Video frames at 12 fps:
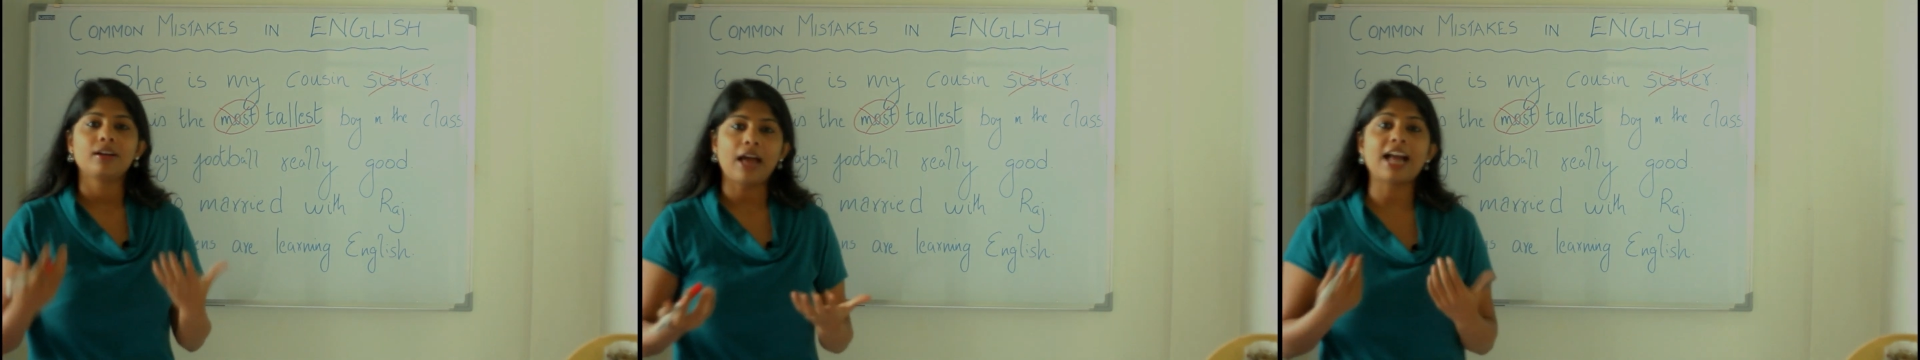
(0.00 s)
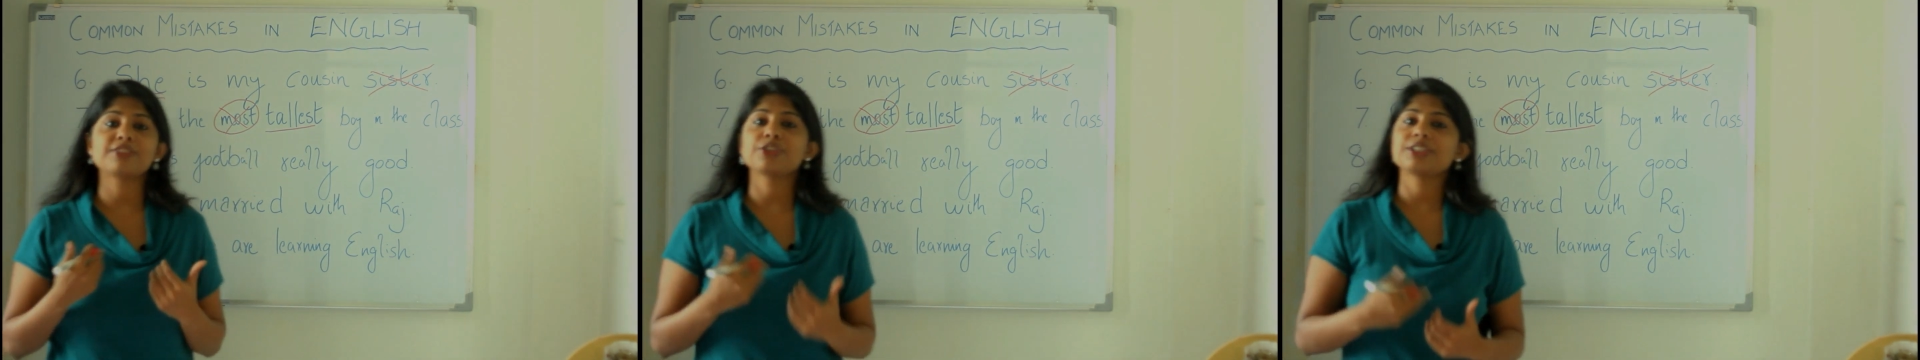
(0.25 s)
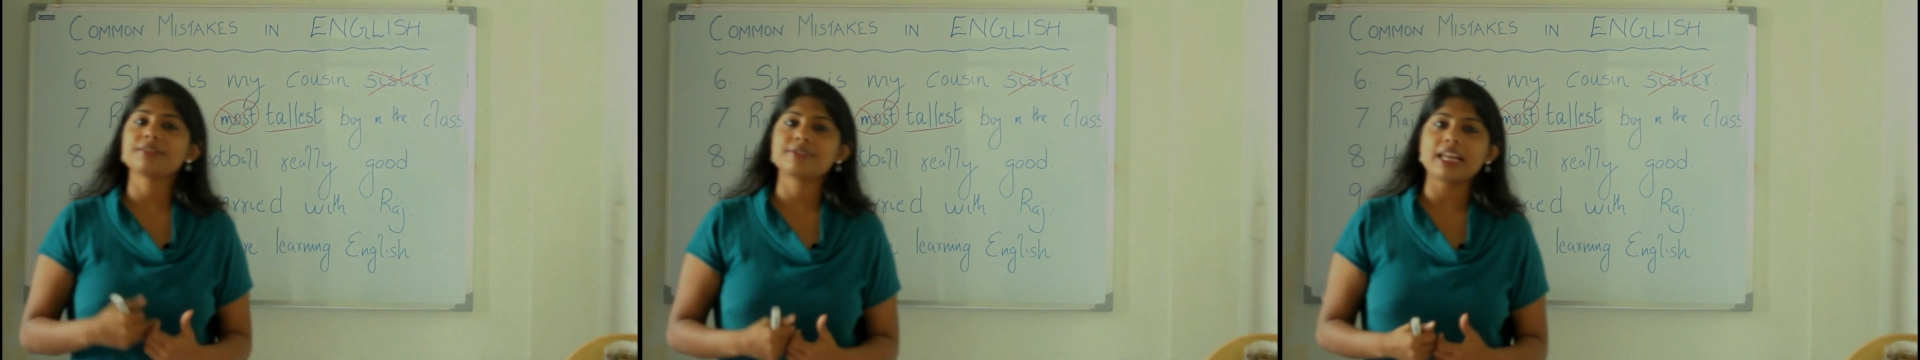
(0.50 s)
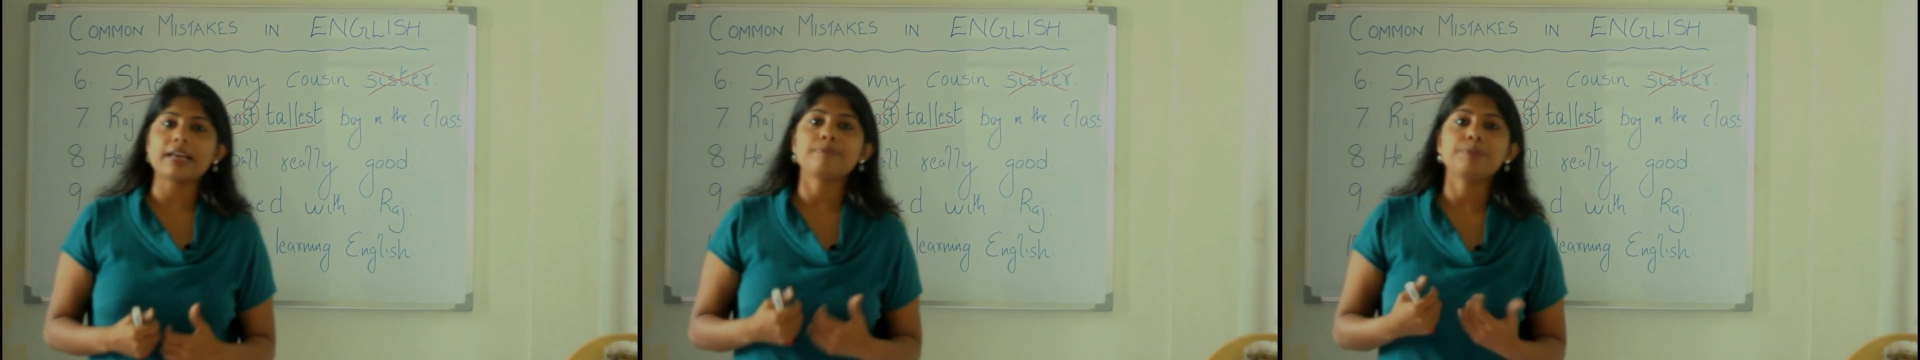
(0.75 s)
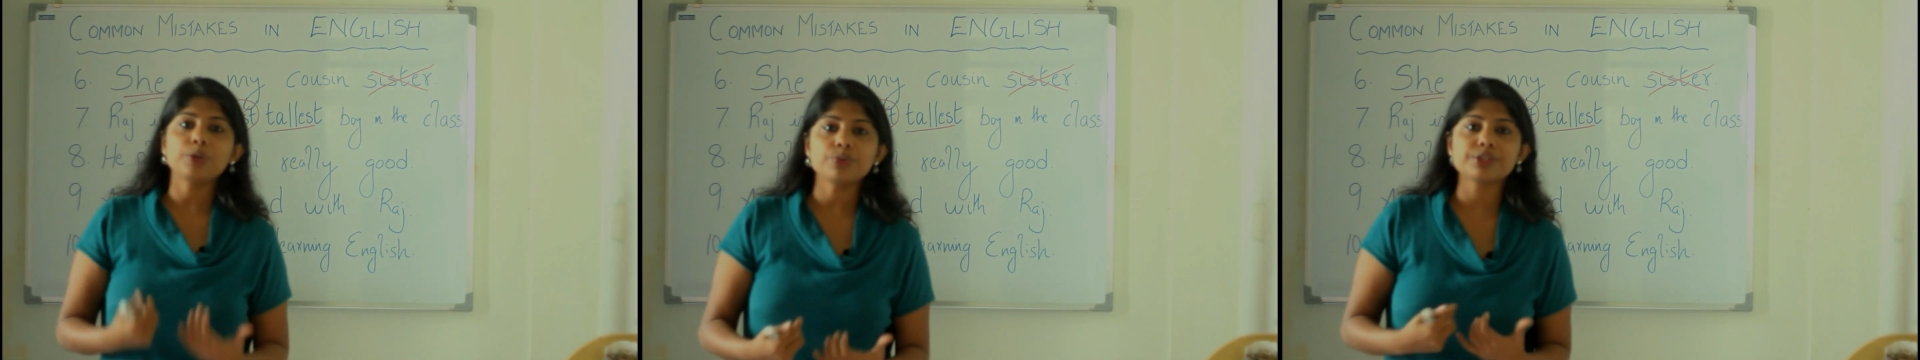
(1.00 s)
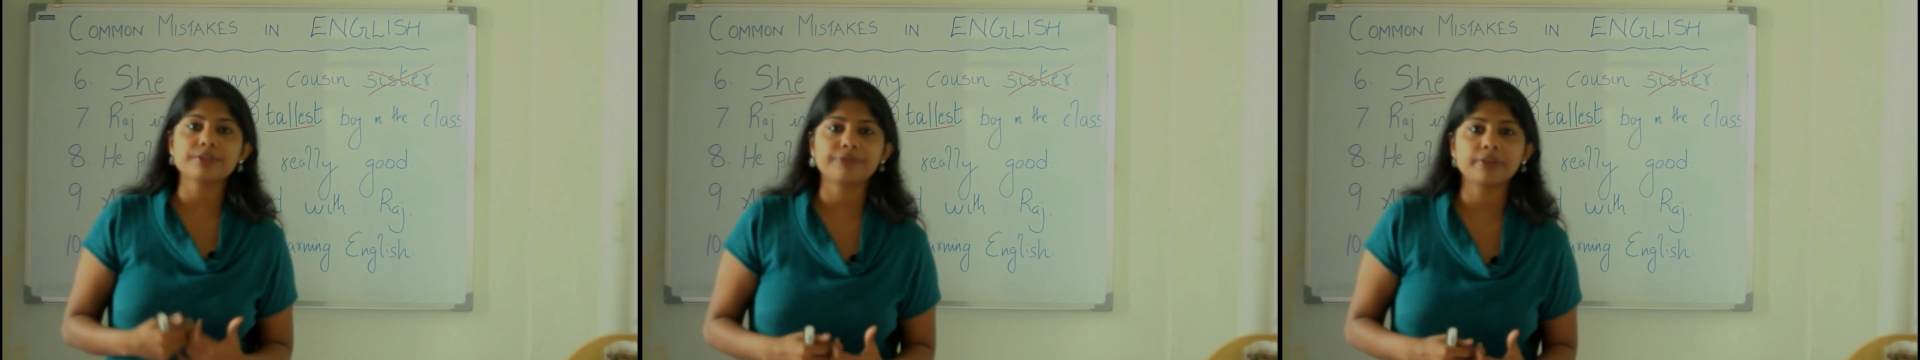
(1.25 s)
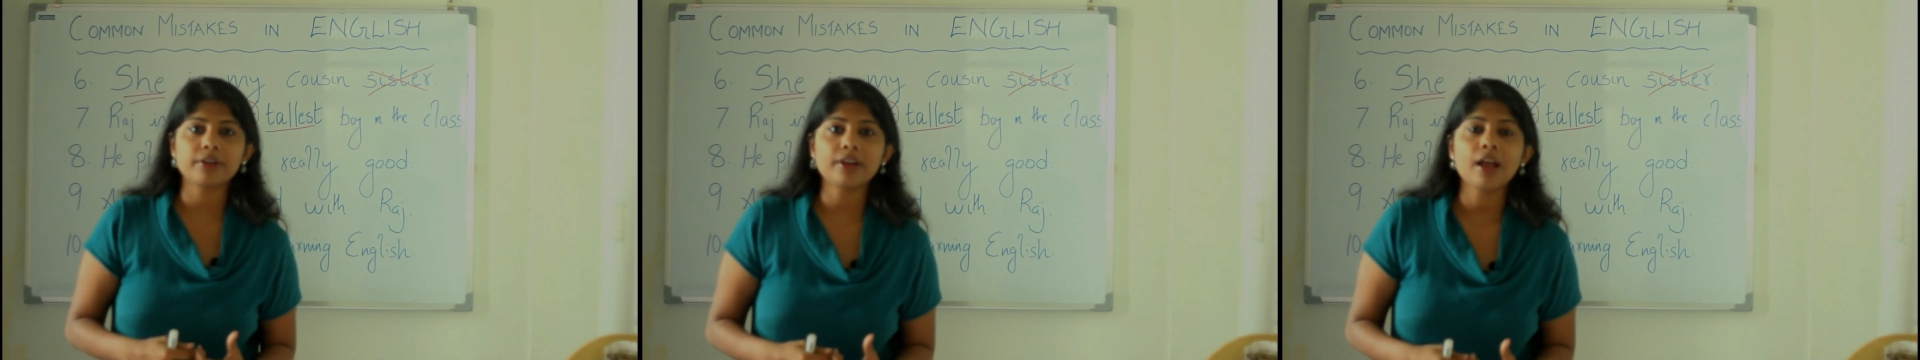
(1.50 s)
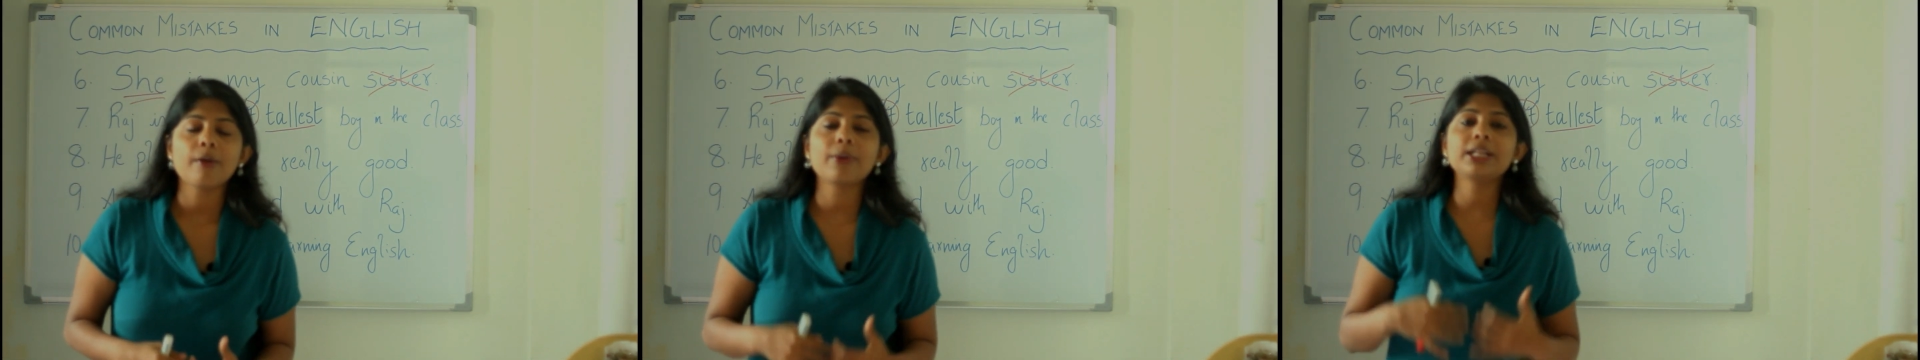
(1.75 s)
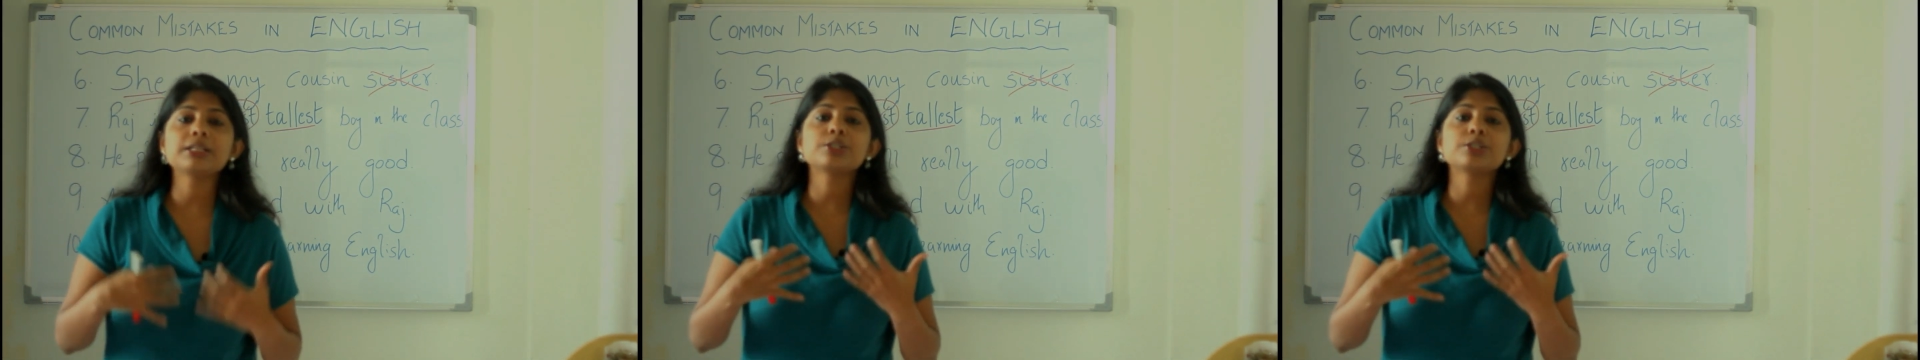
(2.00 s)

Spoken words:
adjectives like beautiful, where the